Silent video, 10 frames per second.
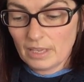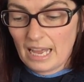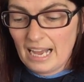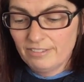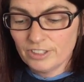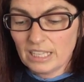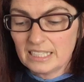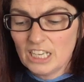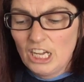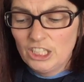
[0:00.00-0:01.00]
After
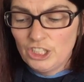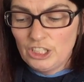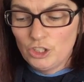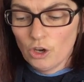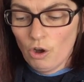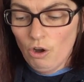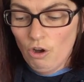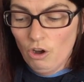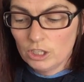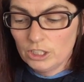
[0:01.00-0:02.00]
that, she
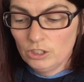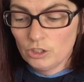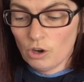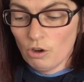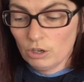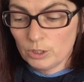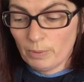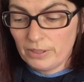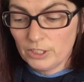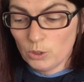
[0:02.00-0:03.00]
talked and talked
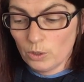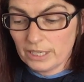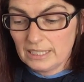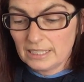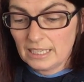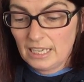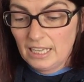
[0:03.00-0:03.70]
about the tortoise.